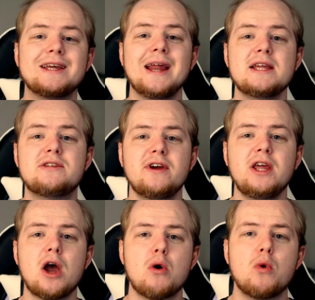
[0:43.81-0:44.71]
today's
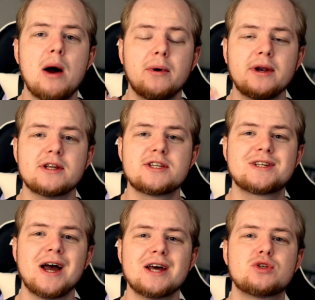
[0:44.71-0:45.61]
video, I want to
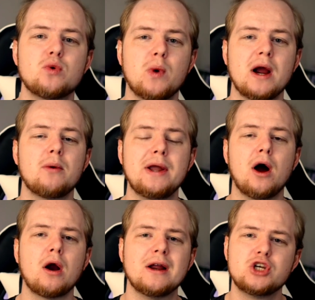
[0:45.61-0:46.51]
discuss where we
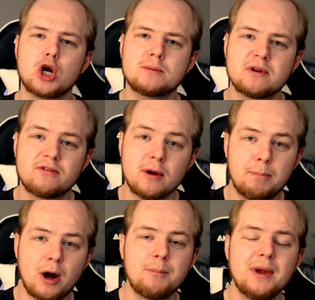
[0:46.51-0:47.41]
are in terms of the
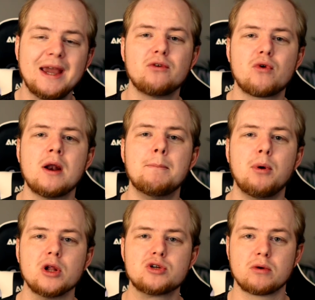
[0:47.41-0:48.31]
bump and run
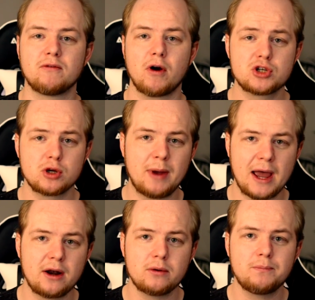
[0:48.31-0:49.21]
bullish reversal
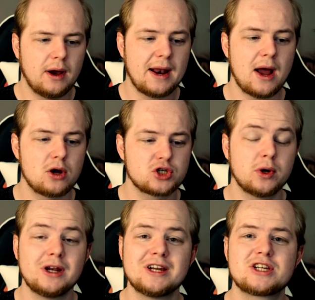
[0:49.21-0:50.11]
pattern, and I also
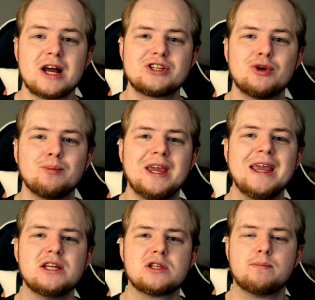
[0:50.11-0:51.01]
want to discuss some
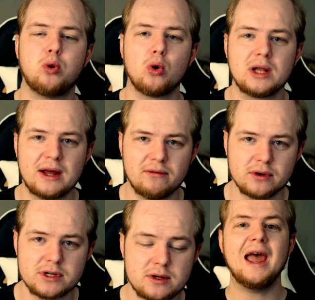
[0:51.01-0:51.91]
key support
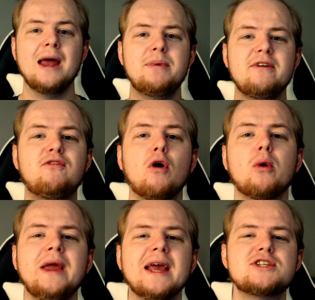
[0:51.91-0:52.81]
levels. And
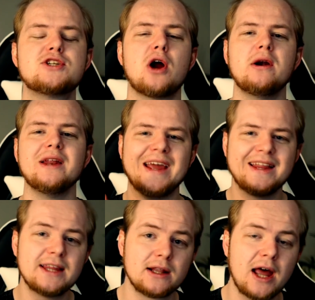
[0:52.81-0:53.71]
before we get started,
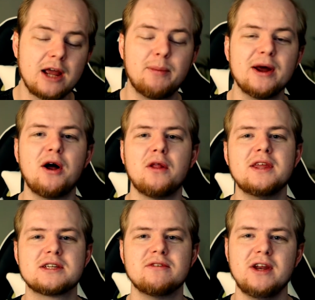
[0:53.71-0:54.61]
hit the like button on
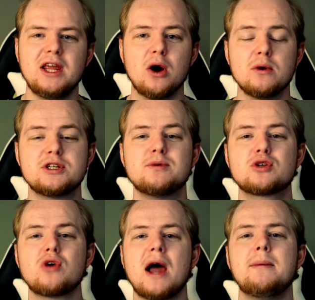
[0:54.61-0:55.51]
this video,
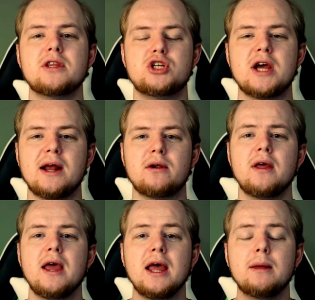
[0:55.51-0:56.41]
subscribe to the
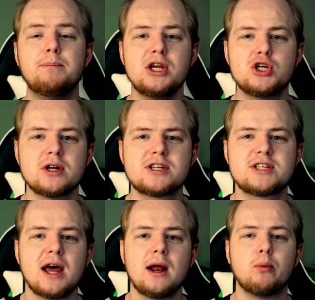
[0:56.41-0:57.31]
channel, and be sure to
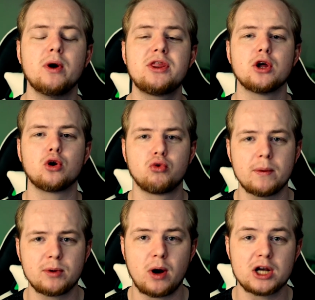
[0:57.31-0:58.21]
sign up with the
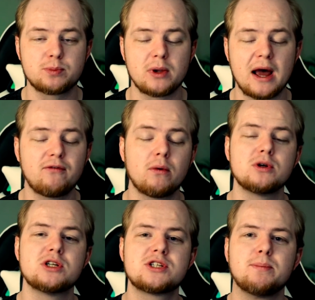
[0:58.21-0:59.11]
CryptoWatch platform,
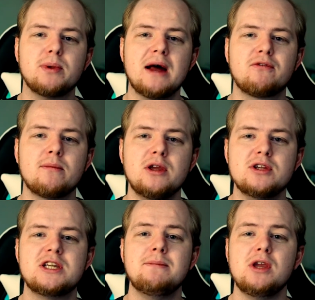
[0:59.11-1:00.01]
which is the platform that
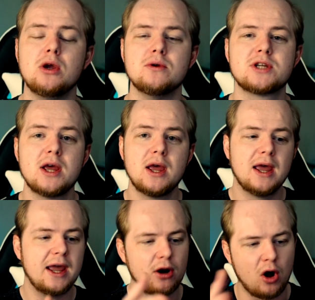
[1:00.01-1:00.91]
you see me use
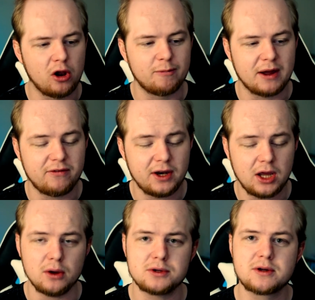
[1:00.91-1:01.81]
in all of my
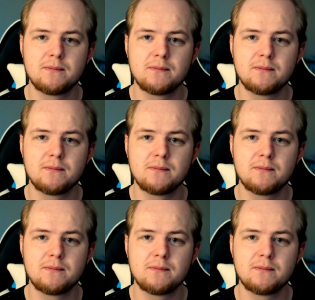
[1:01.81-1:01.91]
videos.